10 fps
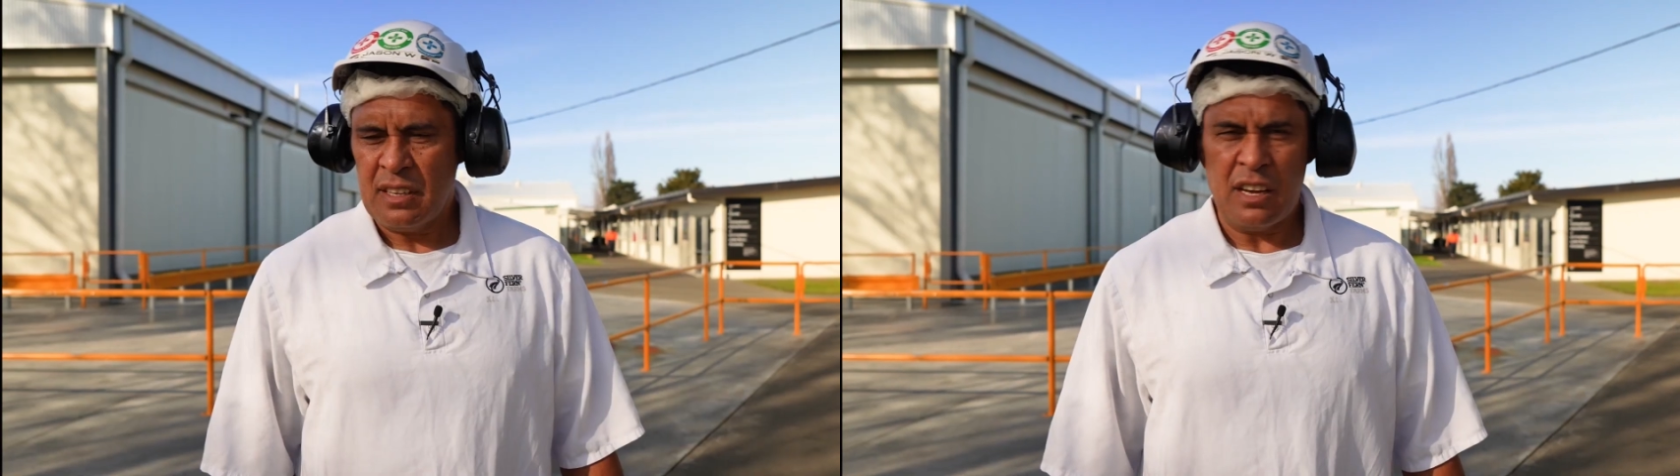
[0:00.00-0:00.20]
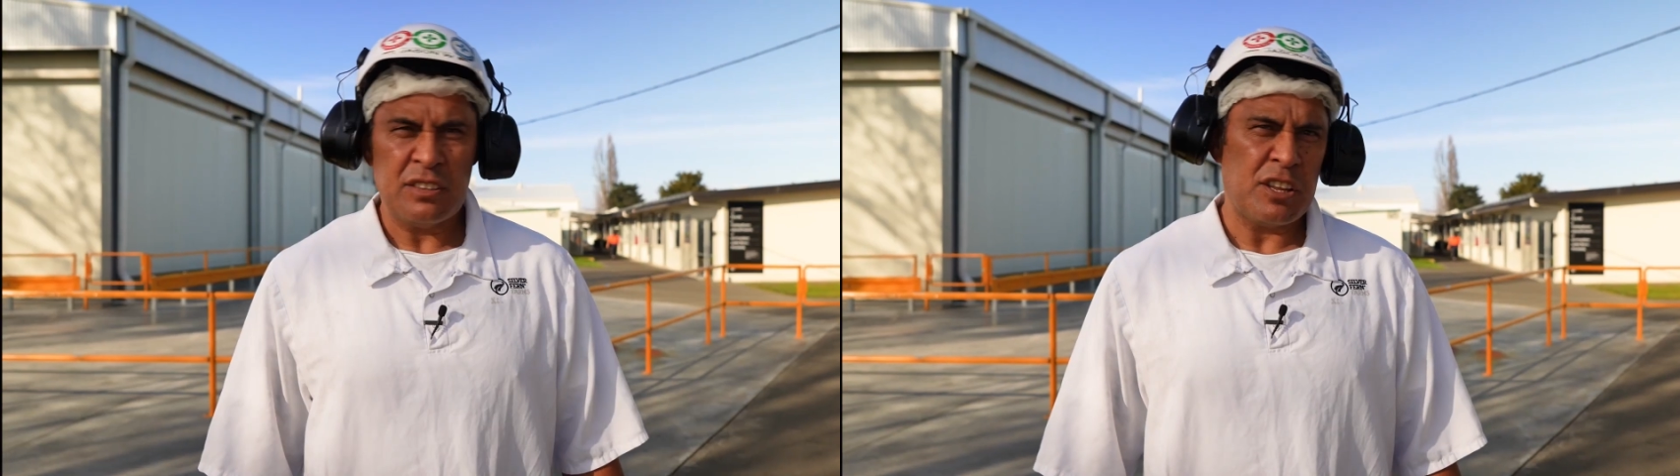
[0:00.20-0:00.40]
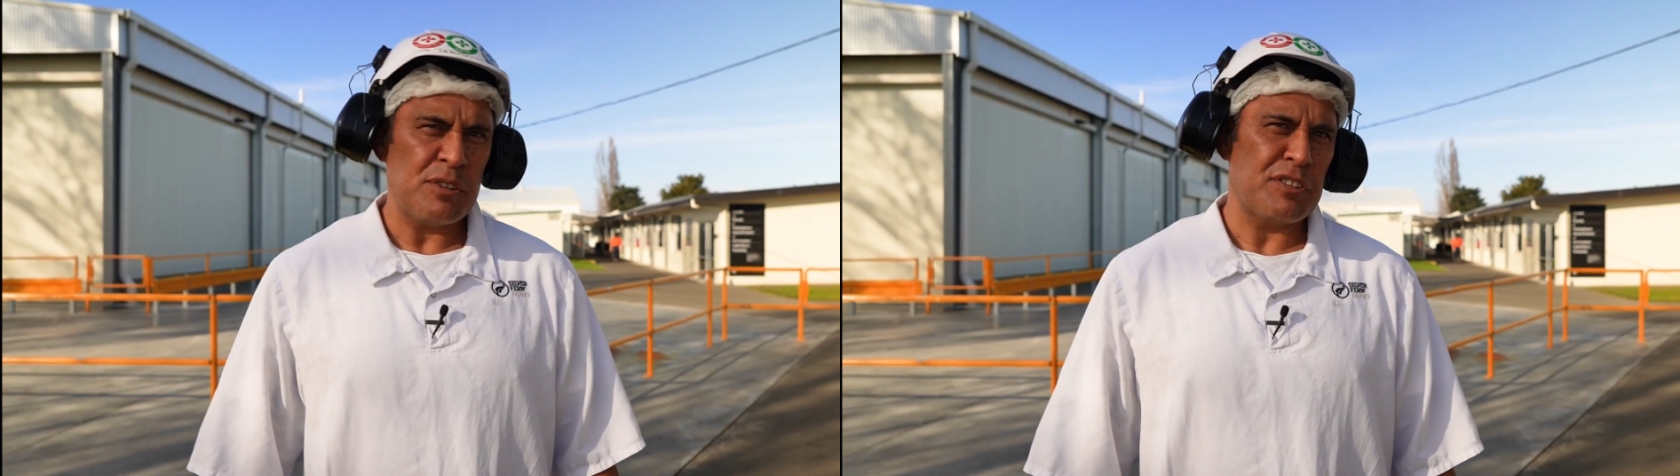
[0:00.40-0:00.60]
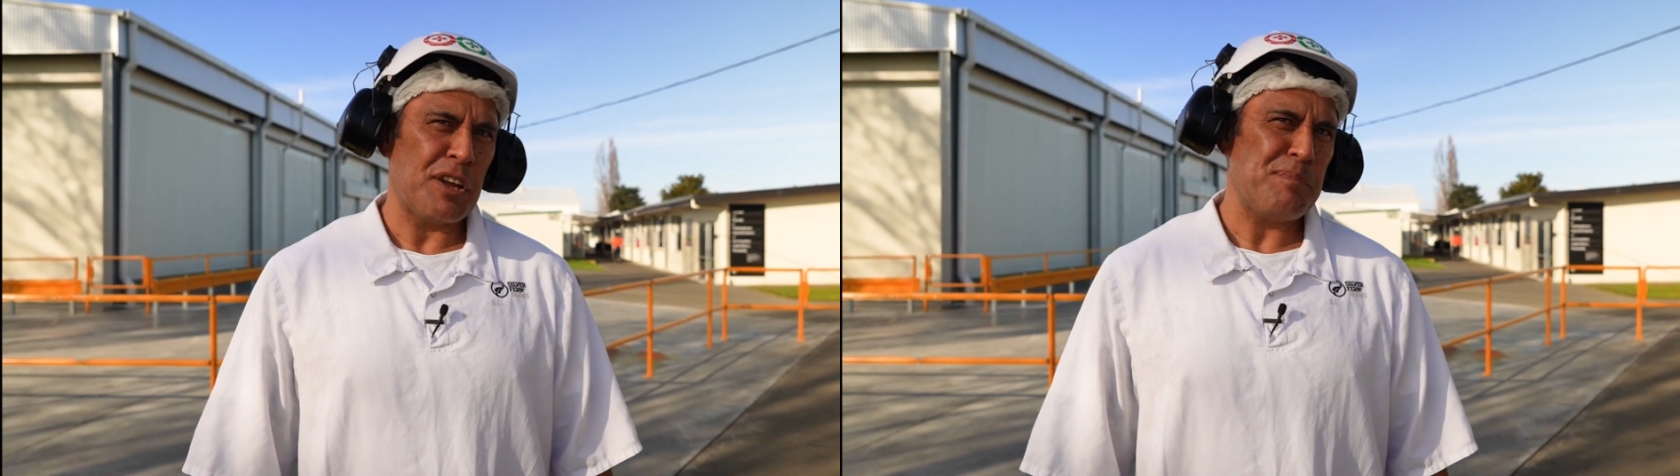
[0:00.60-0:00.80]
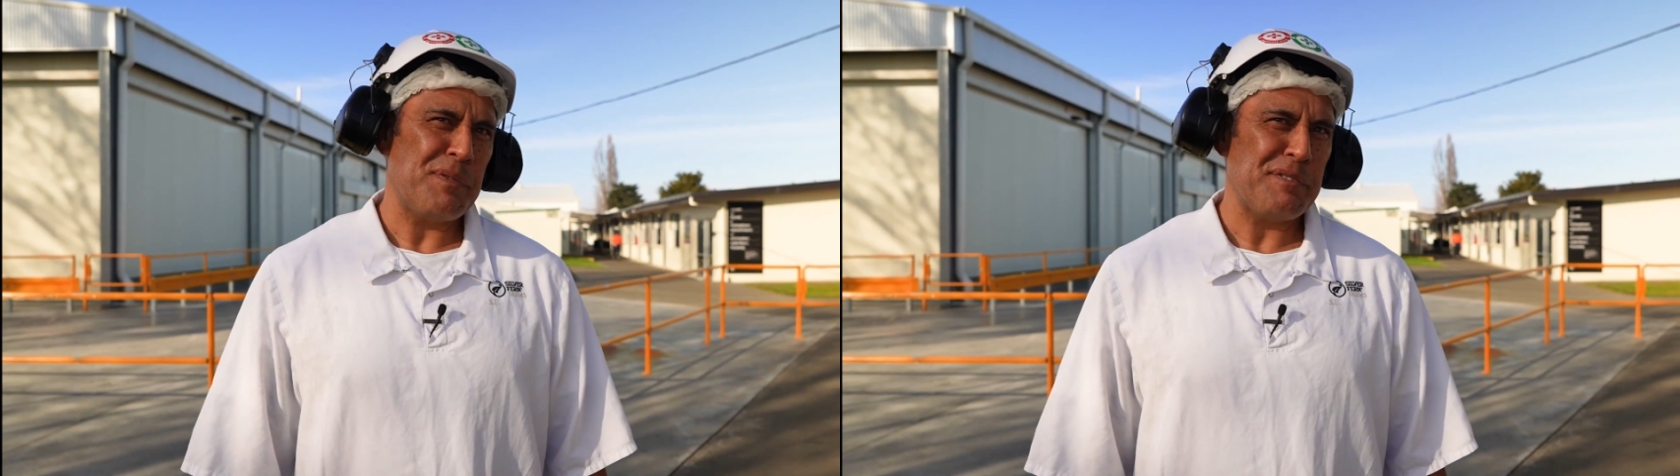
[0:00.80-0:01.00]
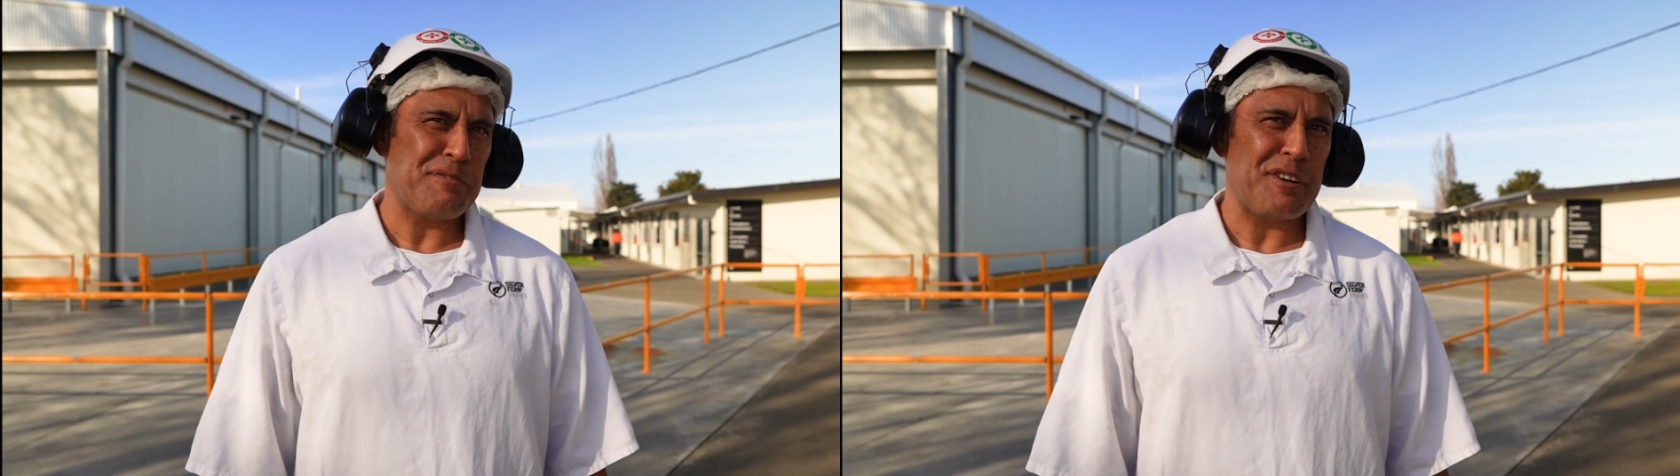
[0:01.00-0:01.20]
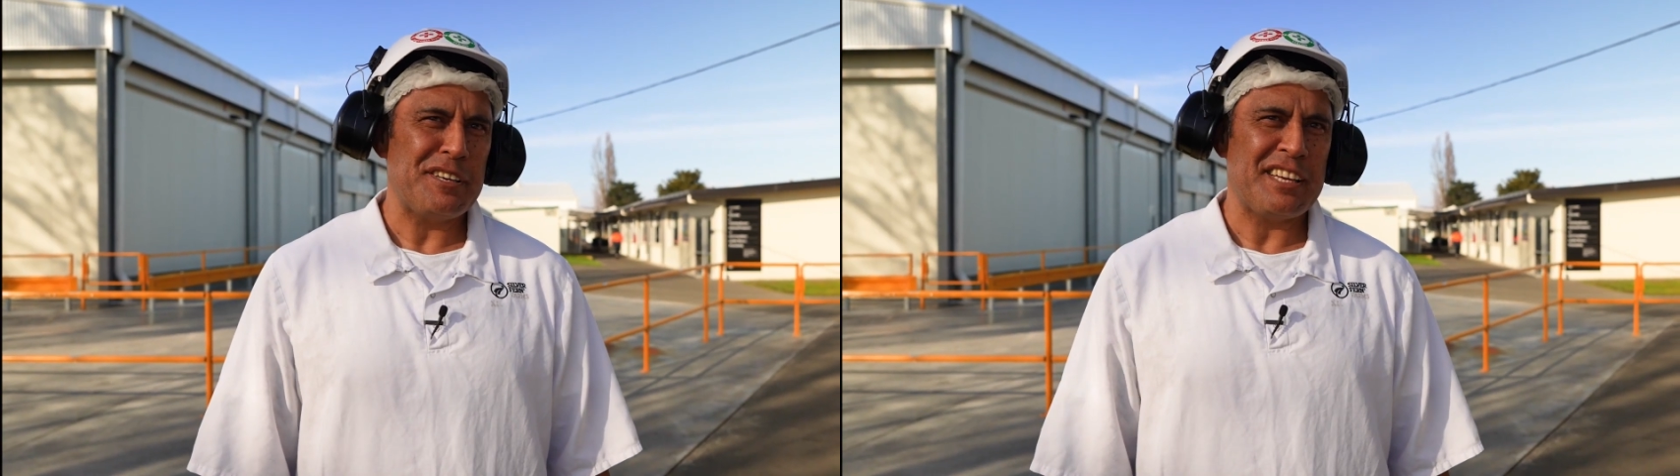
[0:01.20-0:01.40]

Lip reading: Oh, don't be afraid